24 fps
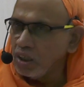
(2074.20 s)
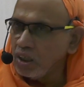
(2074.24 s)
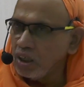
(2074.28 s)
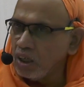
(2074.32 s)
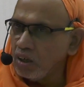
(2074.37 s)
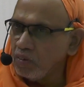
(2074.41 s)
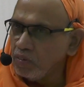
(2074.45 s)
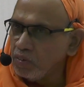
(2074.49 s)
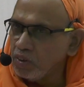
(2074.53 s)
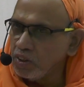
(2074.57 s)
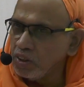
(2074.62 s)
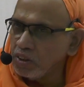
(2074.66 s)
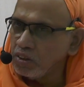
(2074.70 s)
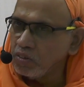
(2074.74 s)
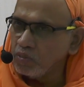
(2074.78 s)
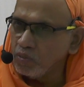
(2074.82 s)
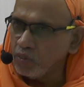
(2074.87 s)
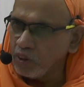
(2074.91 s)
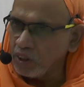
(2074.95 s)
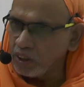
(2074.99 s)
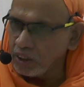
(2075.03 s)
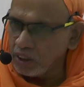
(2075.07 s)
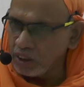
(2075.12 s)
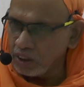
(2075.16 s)
half a dozen
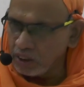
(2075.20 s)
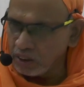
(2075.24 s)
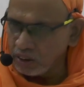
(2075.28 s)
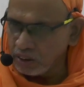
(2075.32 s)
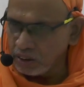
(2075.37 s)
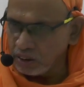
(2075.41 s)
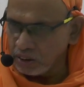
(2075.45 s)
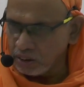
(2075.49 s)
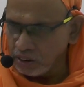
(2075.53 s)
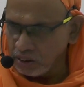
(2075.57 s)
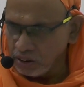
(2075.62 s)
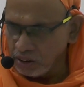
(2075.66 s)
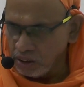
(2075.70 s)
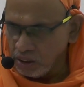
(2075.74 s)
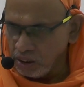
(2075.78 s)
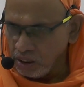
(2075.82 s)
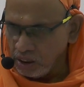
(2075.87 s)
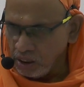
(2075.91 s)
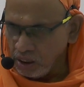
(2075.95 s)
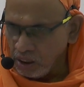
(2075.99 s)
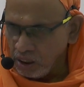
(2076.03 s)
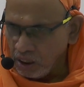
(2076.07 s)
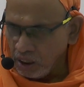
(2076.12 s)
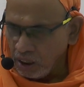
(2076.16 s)
workers
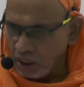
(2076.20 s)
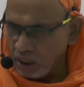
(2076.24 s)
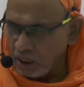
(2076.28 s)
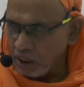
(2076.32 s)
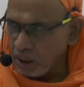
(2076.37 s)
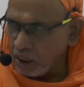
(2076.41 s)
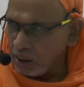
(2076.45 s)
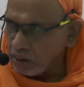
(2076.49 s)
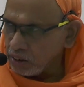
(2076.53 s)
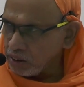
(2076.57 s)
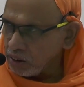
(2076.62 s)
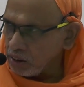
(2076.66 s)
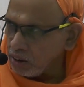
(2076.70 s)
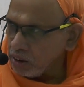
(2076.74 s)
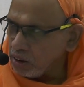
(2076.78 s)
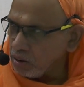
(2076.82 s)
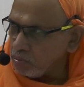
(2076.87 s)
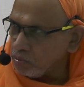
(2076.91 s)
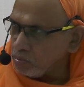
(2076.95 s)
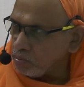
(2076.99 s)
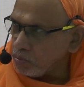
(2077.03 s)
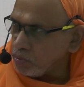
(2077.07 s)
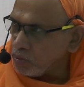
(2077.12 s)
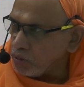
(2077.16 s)
and asked
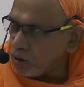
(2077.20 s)
him